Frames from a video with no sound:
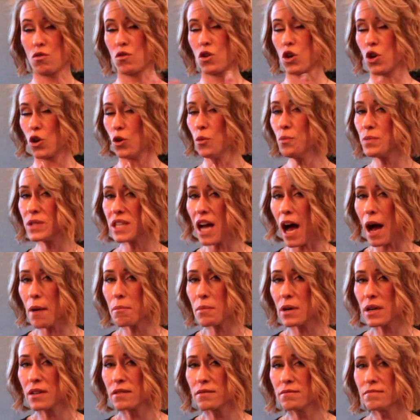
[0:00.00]
cooped
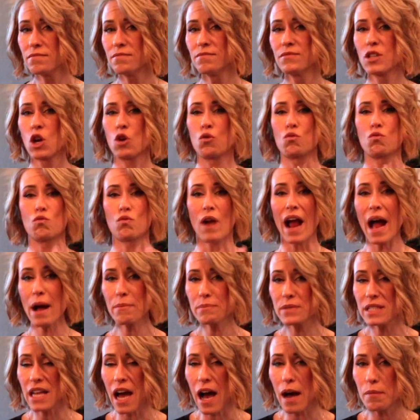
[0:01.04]
up,
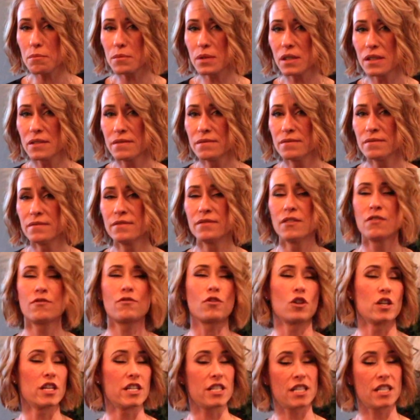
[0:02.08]
wrapped up for an